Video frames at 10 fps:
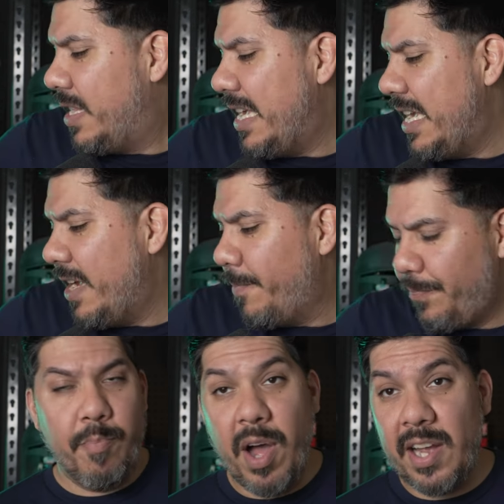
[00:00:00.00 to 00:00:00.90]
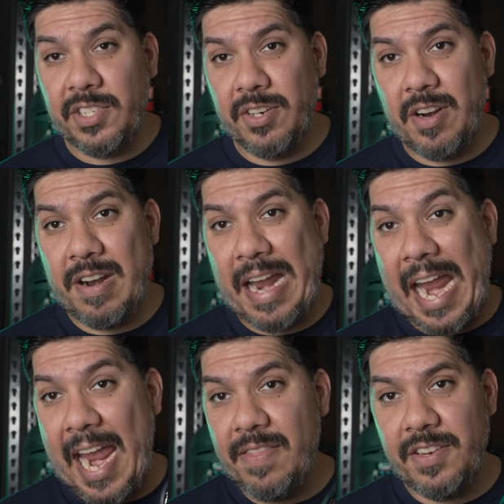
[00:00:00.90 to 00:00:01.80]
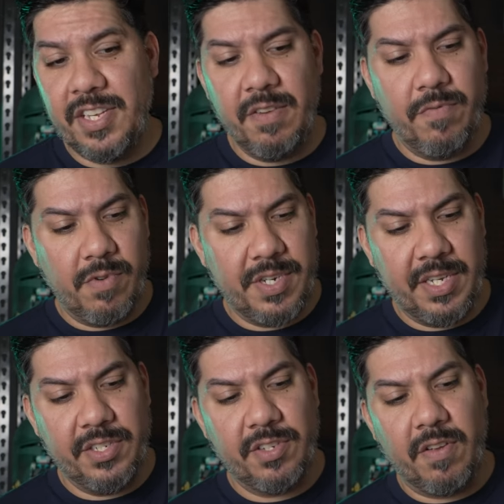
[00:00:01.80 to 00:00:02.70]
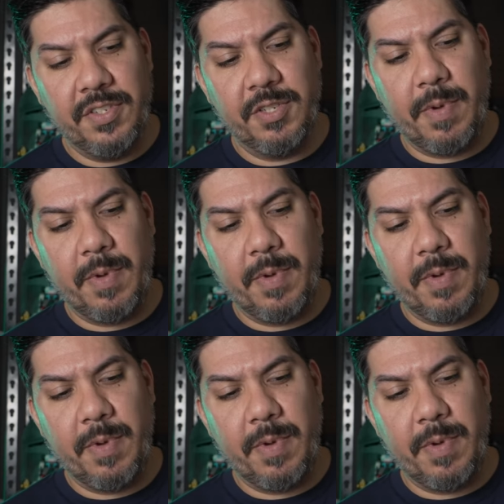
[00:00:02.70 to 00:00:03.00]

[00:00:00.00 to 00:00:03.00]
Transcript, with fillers: The Boxer and the T fourteen solves this